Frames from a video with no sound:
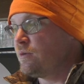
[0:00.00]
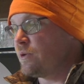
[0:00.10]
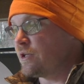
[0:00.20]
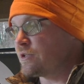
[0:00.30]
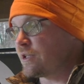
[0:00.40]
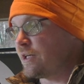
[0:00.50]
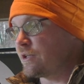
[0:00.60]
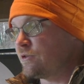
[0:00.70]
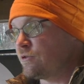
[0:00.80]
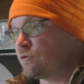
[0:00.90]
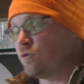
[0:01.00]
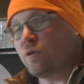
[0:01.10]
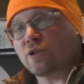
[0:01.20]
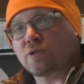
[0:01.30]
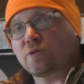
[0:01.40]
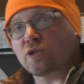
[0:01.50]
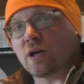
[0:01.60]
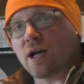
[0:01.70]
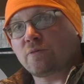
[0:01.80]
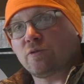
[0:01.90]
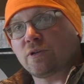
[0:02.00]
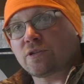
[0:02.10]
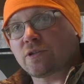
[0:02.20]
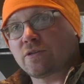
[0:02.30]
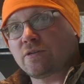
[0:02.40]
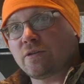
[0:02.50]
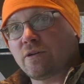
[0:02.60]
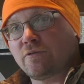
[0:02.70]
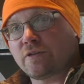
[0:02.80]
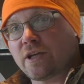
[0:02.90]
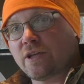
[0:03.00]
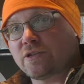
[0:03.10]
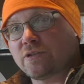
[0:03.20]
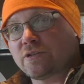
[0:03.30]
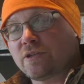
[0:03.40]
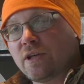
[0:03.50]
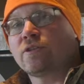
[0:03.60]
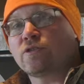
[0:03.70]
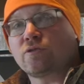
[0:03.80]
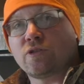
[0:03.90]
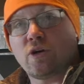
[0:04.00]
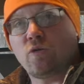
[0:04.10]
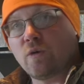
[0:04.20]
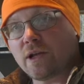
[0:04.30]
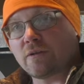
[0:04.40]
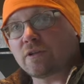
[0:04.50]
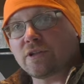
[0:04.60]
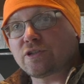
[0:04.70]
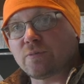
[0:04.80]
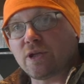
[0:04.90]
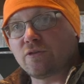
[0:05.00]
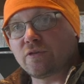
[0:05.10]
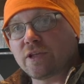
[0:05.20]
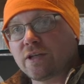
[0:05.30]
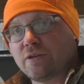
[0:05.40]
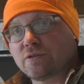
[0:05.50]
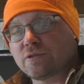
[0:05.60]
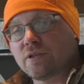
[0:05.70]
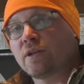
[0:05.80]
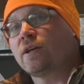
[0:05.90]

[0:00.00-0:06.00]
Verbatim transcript: But uh, you, you'll want to subscribe. You'll want to turn on your notifications so you'll know when I release my new videos